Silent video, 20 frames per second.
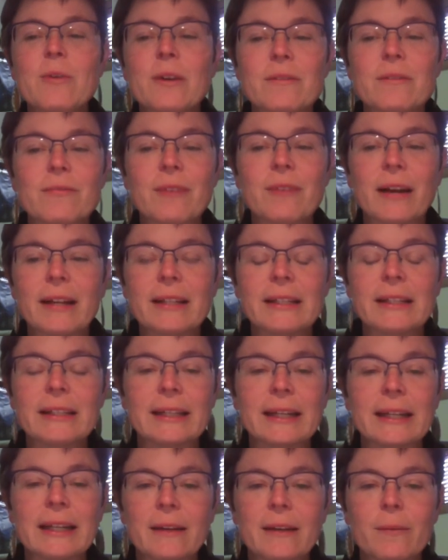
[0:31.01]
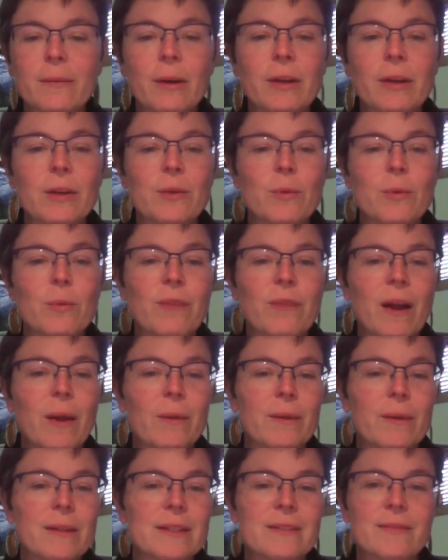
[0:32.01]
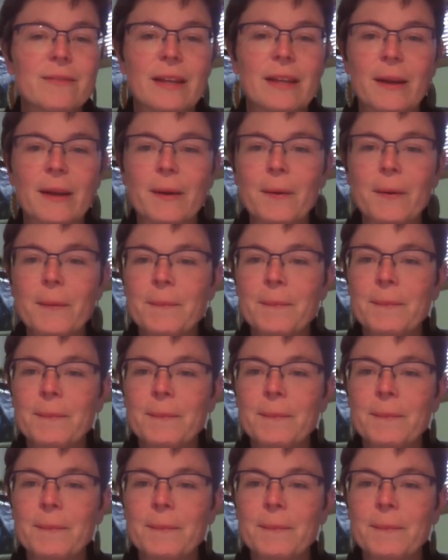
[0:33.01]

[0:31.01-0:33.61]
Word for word: can find the link where you found this video.